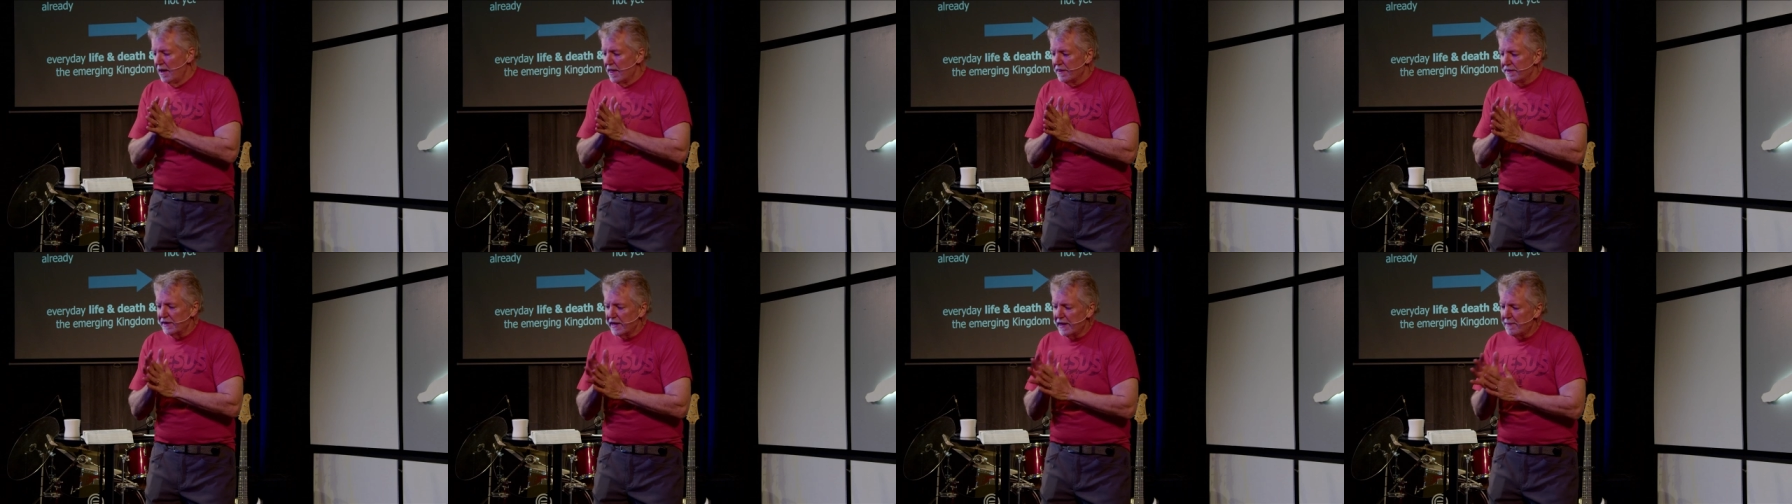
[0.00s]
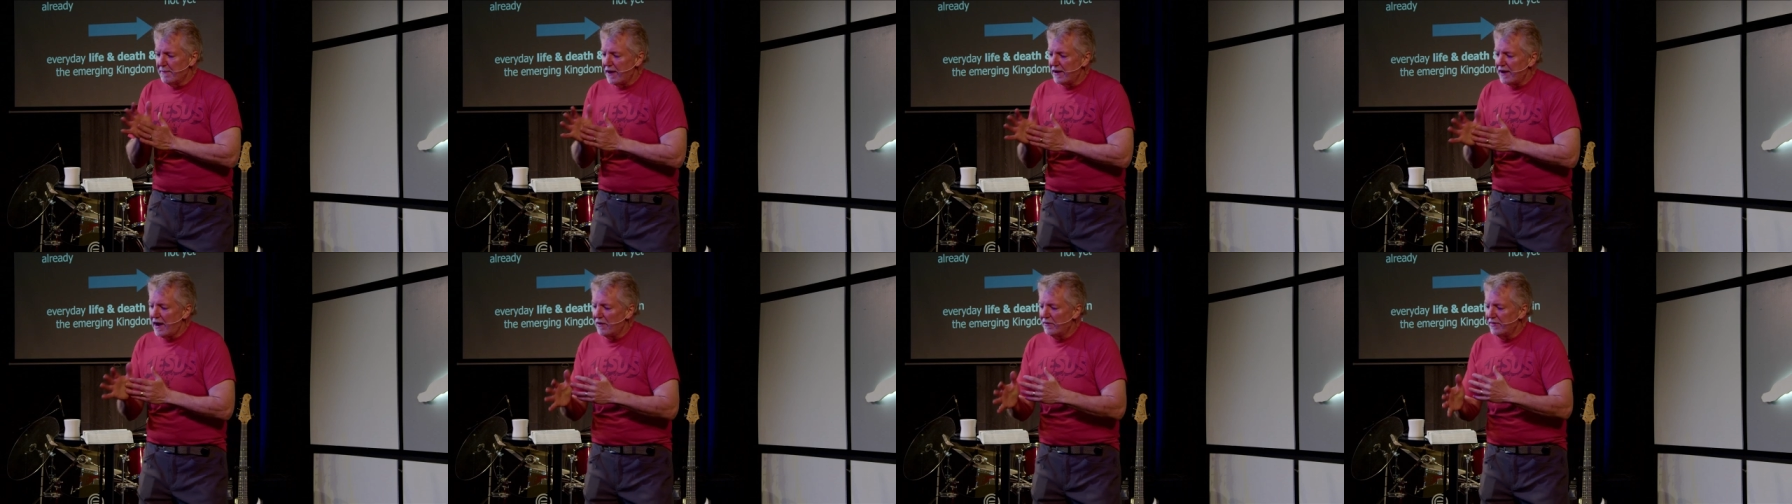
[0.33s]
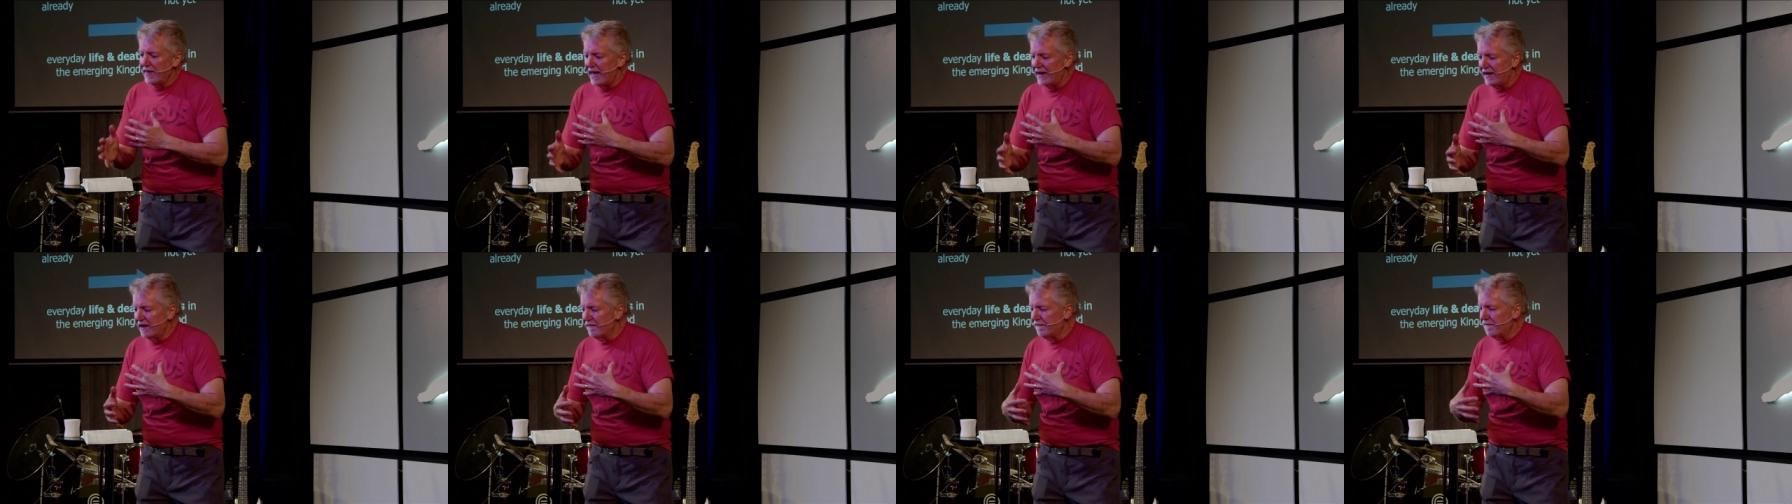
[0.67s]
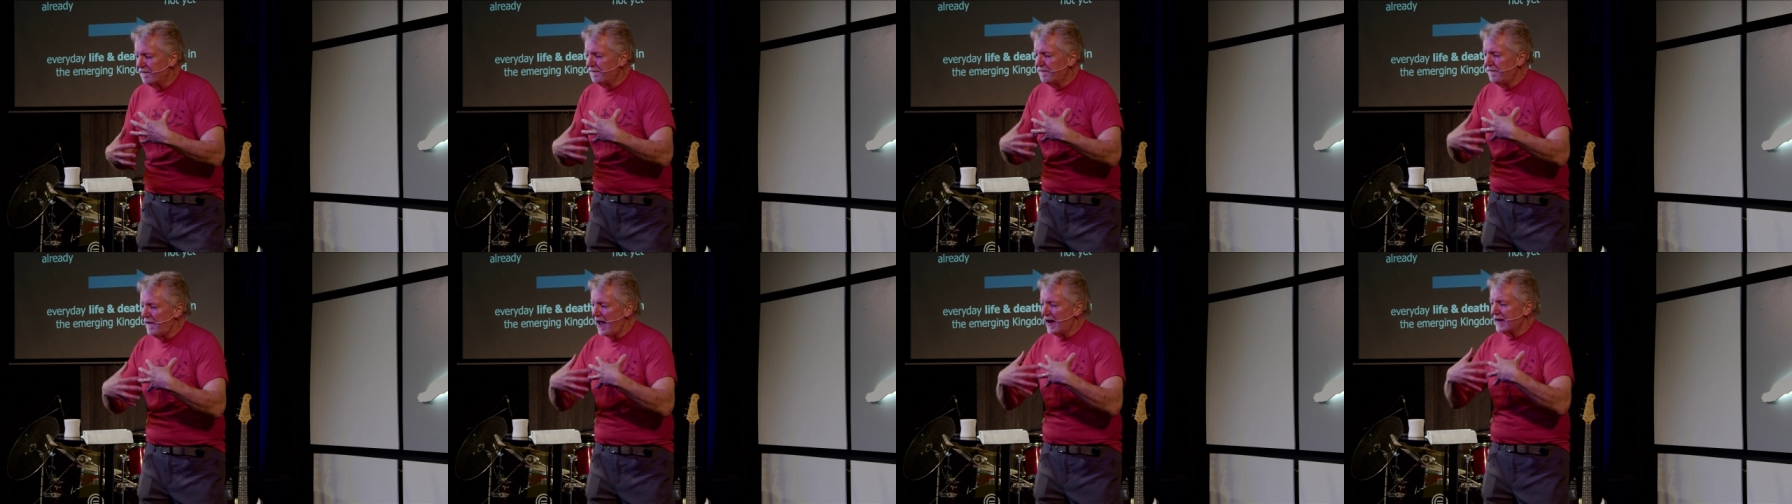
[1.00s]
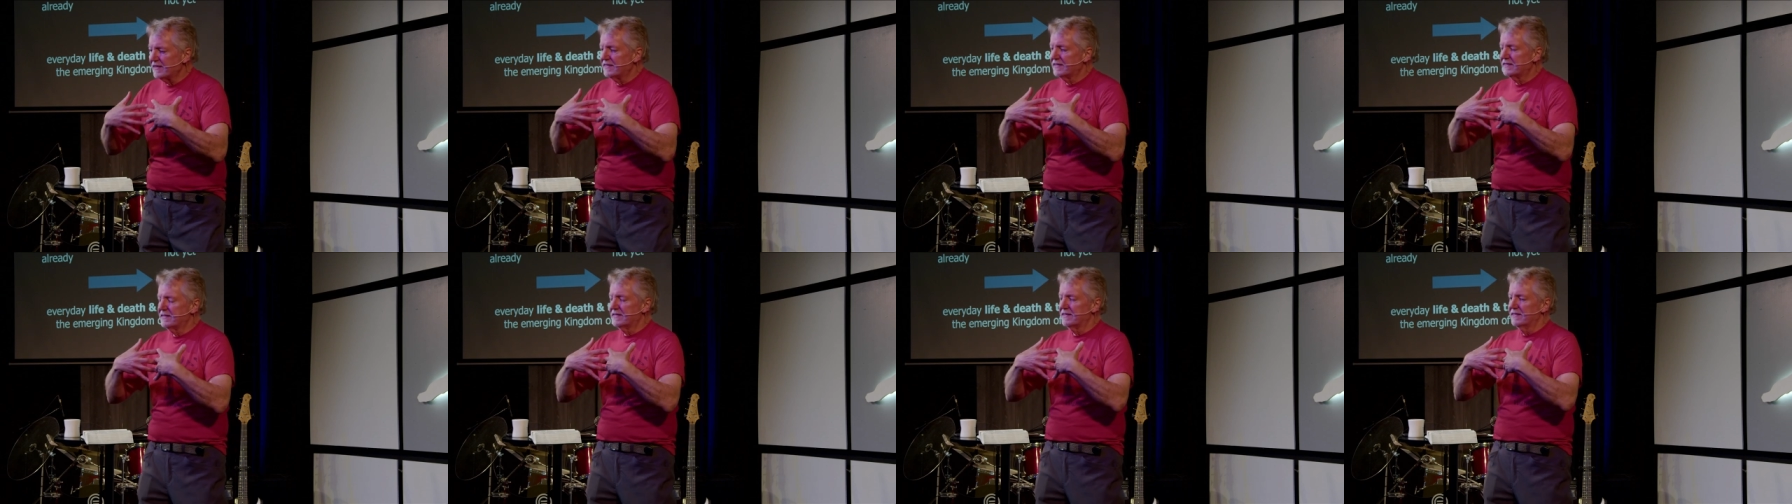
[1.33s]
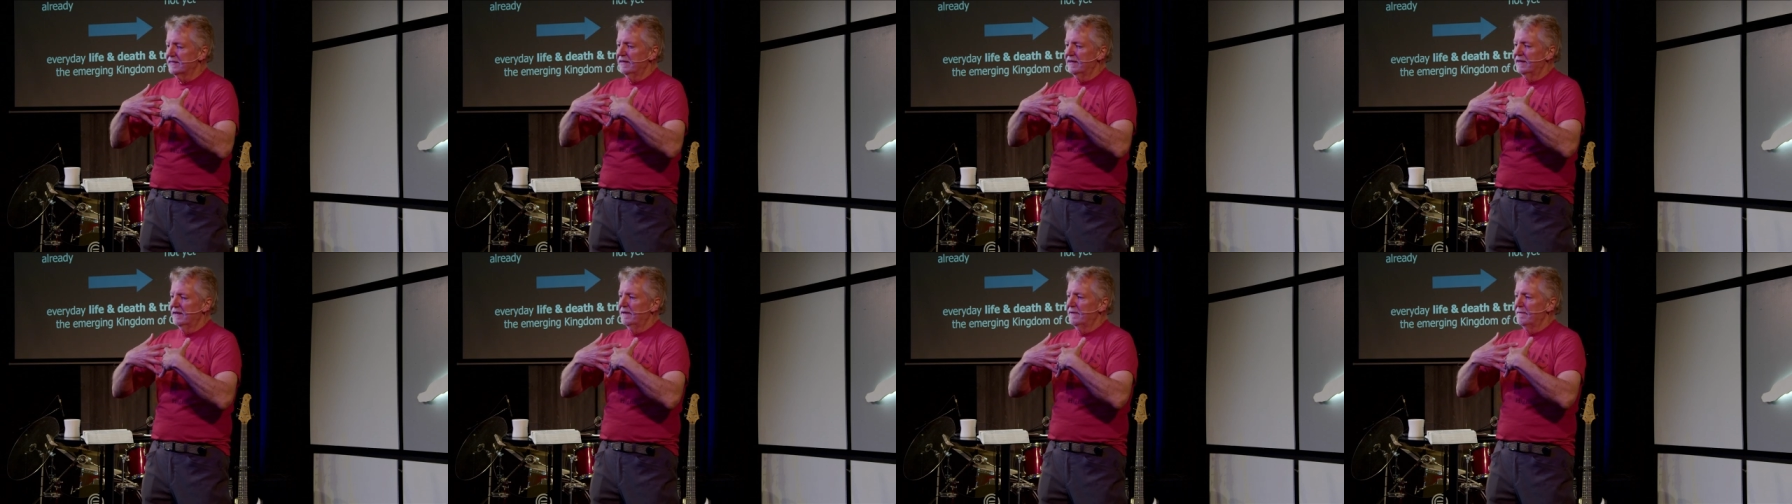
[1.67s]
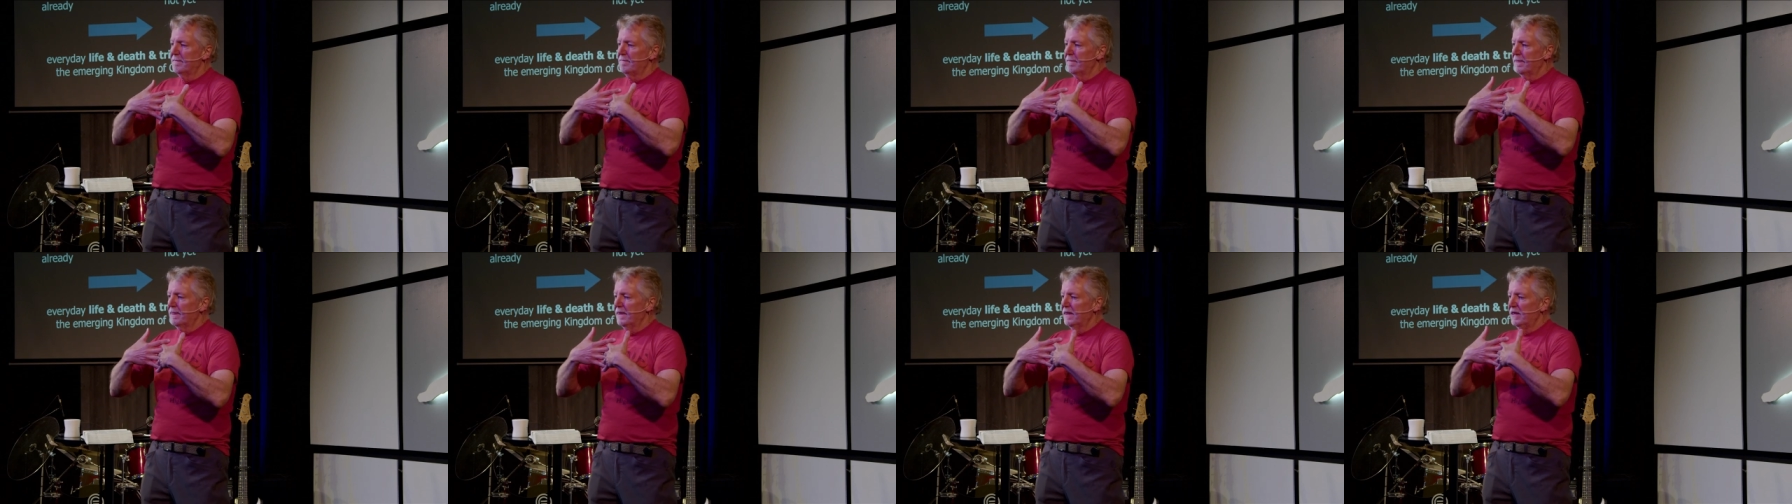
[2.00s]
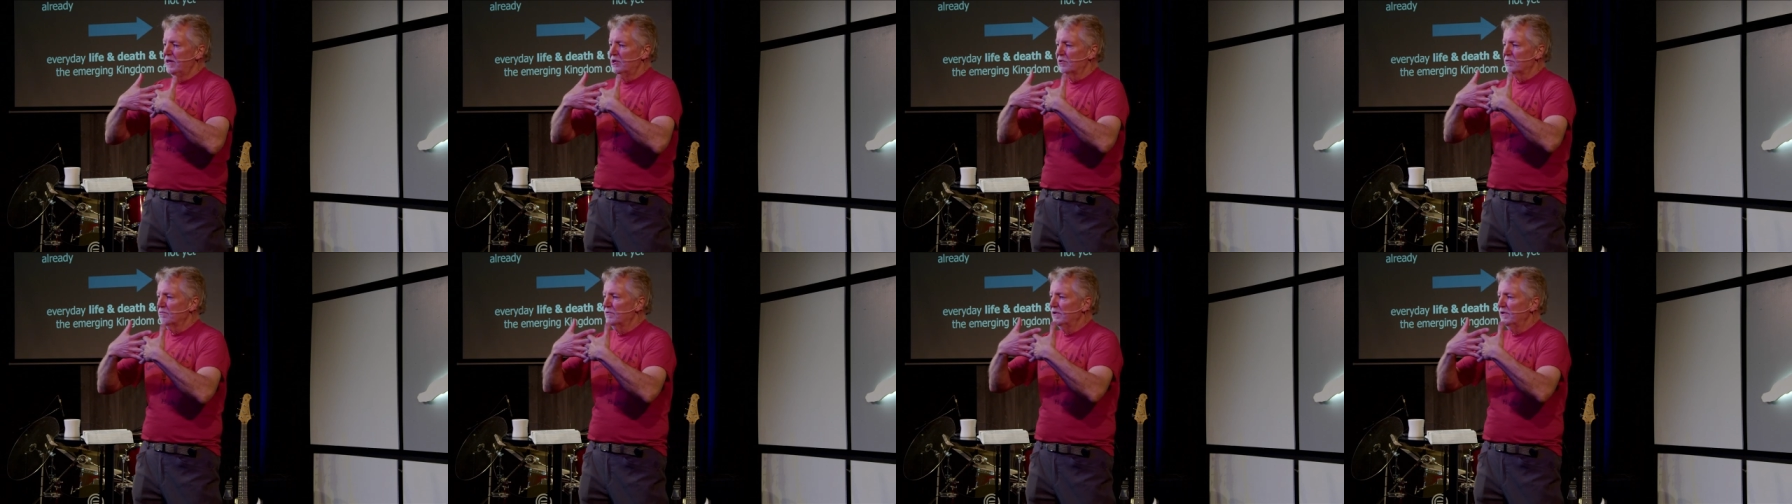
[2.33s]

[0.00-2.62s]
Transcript: Think about how that affects your